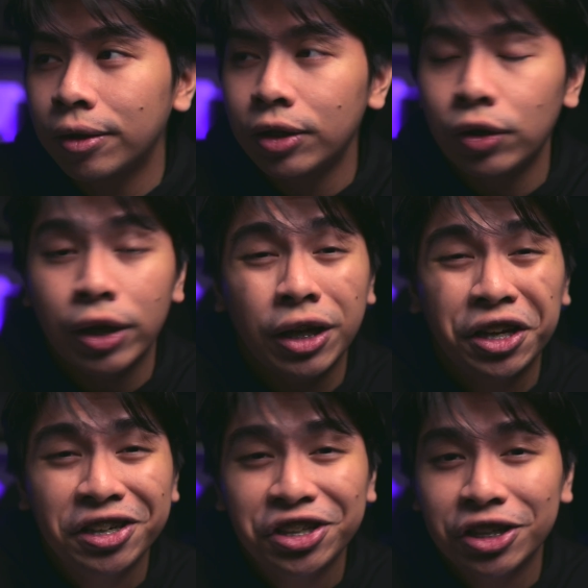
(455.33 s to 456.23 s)
You can
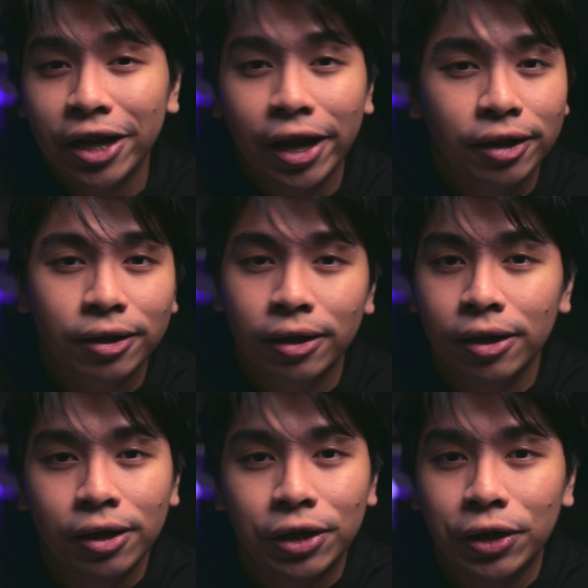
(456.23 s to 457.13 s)
initiate,
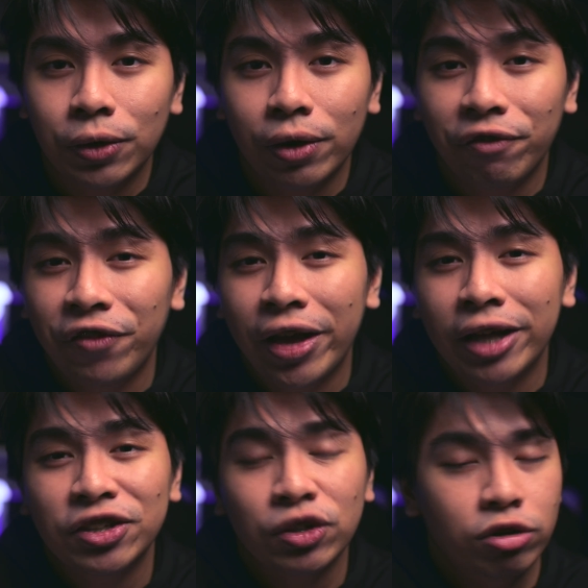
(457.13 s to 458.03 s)

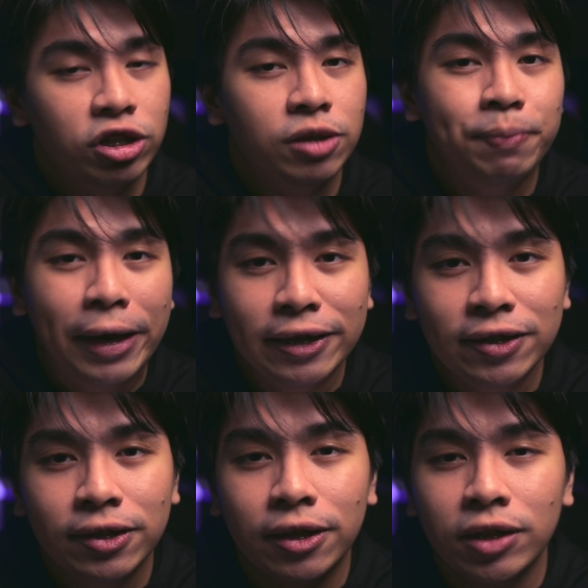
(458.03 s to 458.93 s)
events or
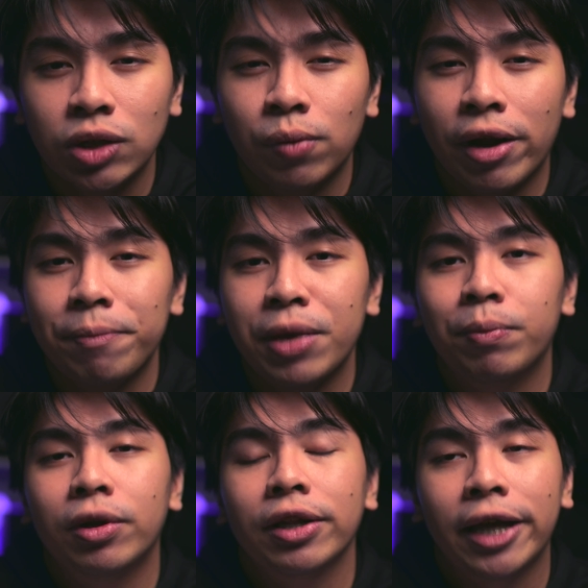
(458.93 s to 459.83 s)
spaces where
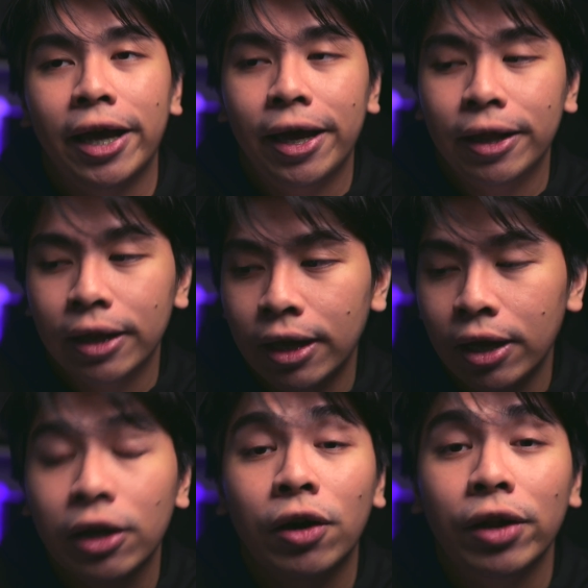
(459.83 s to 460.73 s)
people can
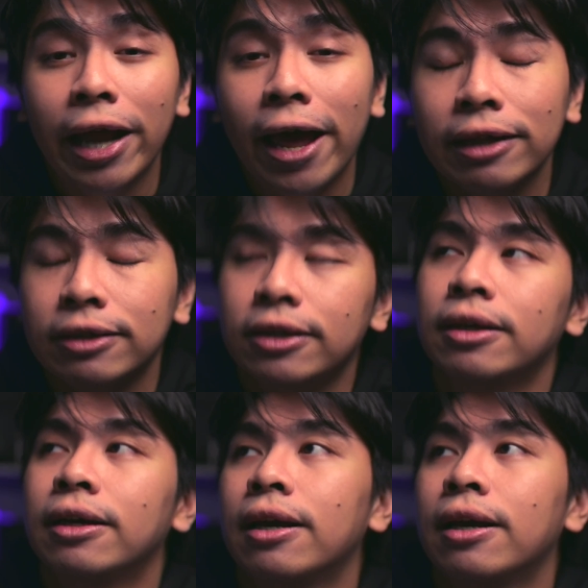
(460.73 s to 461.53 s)
connect.